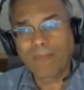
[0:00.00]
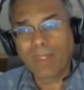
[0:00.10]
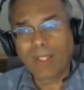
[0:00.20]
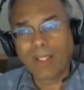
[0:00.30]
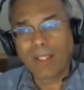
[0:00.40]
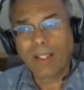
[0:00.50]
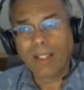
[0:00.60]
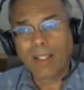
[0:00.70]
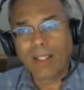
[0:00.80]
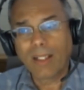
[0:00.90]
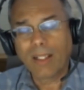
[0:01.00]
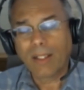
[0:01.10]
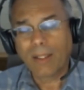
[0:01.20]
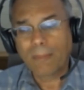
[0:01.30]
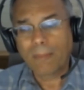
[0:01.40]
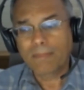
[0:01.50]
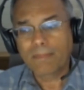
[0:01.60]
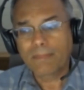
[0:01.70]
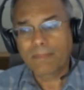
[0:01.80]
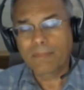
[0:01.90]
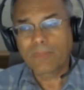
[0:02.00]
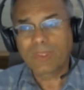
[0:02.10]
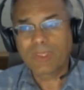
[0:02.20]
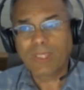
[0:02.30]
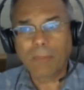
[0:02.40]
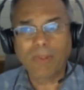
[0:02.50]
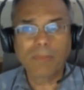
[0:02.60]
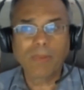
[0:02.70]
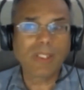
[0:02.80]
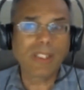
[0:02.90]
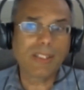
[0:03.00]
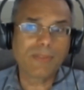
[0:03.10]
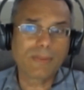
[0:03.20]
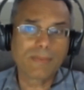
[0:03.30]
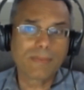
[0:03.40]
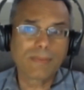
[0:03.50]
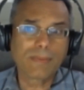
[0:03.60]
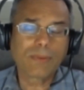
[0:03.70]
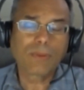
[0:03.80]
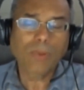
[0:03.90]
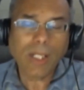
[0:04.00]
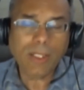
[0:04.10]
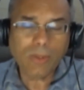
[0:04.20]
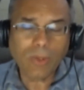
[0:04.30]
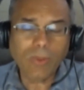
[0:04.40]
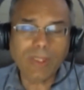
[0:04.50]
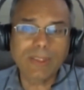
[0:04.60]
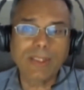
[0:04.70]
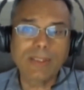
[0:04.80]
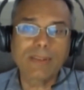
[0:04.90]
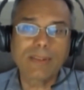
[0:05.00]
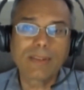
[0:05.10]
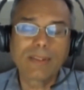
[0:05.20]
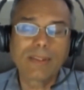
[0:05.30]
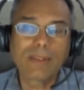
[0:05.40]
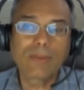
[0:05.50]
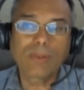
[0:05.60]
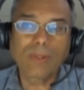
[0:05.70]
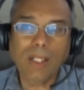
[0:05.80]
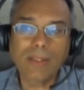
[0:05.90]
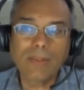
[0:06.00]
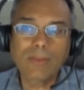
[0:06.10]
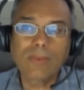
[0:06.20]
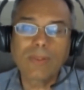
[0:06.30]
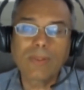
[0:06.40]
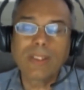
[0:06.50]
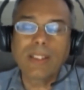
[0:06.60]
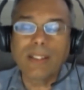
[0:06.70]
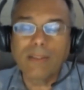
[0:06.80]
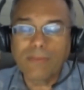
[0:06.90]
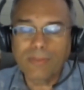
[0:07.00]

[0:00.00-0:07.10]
separate beliefs. Try to coexist. Try to give instead of receive.